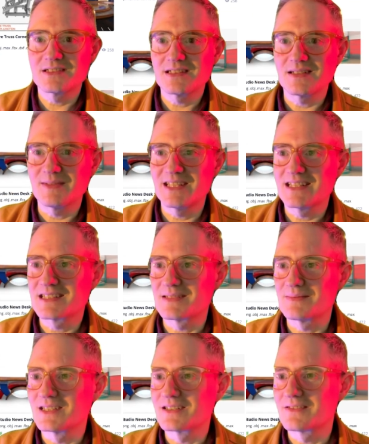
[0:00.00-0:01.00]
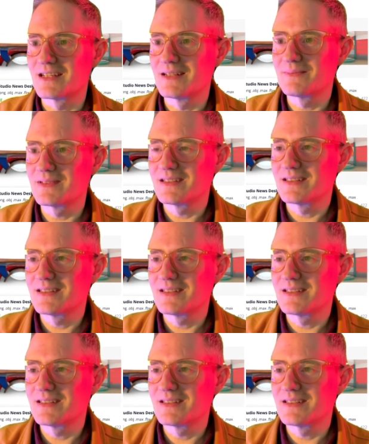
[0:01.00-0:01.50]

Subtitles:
I mean, that's a bit crap.